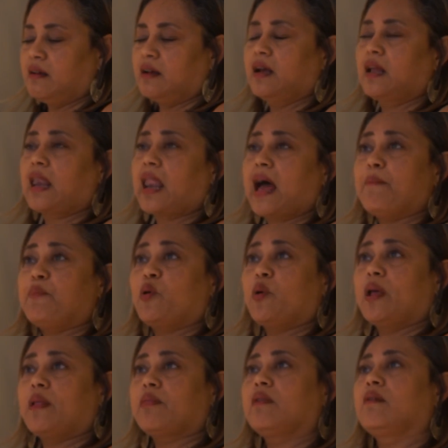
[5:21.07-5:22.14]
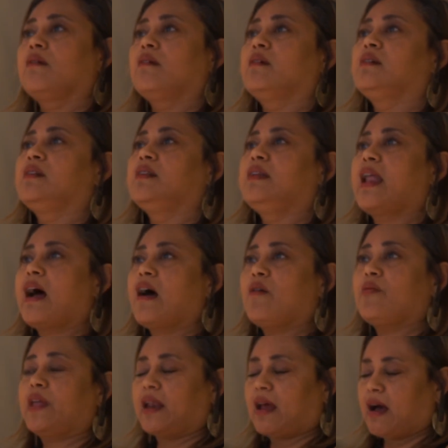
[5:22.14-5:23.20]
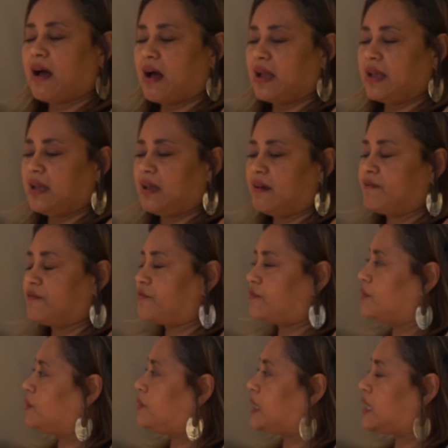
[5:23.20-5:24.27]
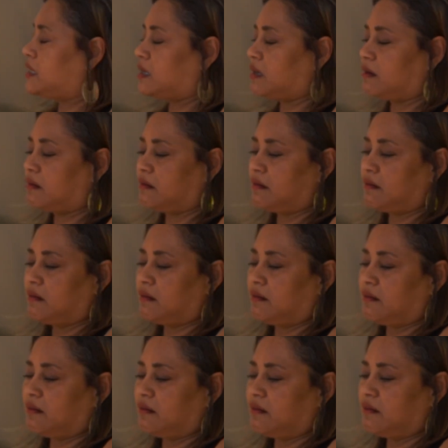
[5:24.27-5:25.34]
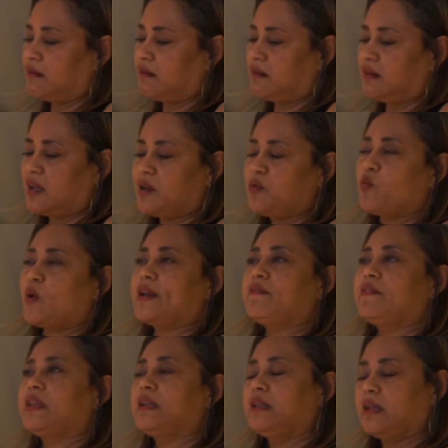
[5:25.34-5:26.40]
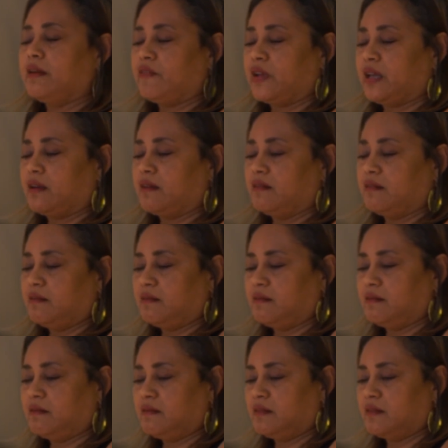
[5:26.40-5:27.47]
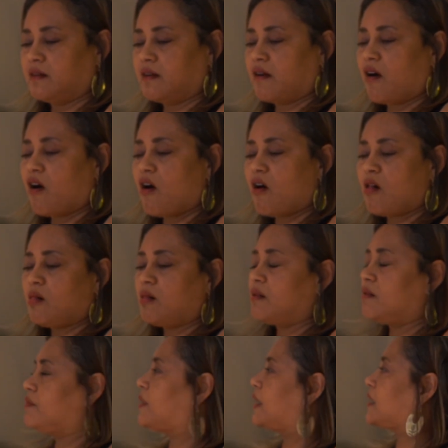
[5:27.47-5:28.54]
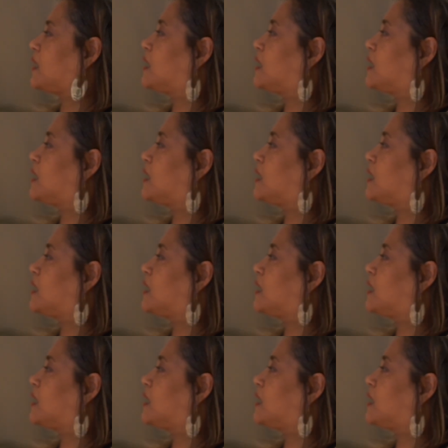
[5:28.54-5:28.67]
glabreth, now that I have fruited? And what of the living, all that